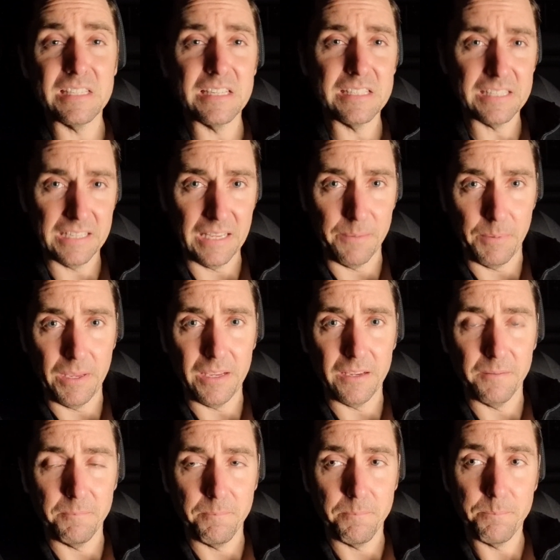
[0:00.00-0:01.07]
is a gimmick,
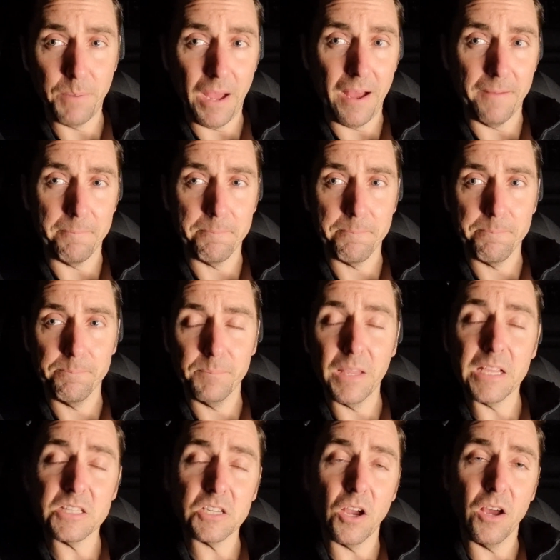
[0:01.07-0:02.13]
but
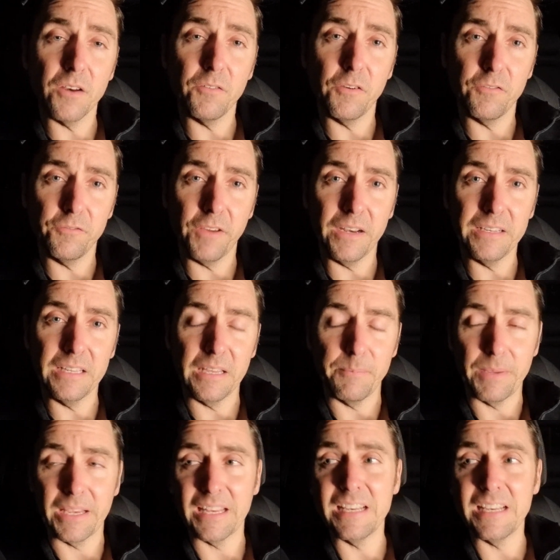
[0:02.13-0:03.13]
it's kind of a fun gimmick.